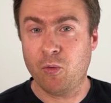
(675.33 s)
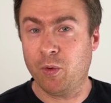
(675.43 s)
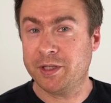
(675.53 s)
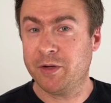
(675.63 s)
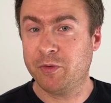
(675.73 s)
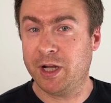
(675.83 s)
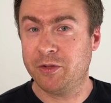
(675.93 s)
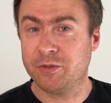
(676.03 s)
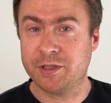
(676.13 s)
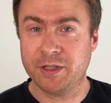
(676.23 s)
What I would like
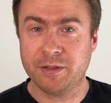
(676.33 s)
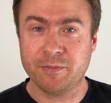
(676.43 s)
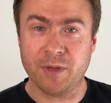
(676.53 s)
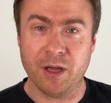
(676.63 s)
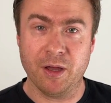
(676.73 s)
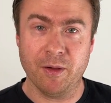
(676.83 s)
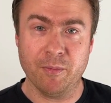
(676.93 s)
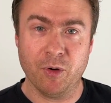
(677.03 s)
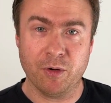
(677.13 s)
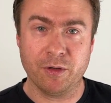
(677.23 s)
to see
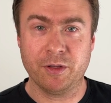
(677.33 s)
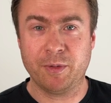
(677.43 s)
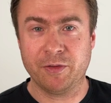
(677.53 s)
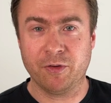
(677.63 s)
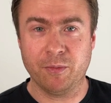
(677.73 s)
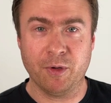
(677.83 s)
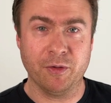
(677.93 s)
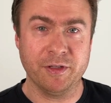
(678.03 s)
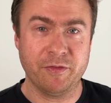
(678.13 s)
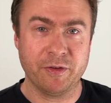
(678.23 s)
more on the platform
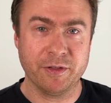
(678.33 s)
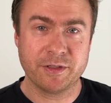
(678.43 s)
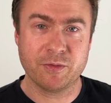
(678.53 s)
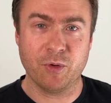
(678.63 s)
or different,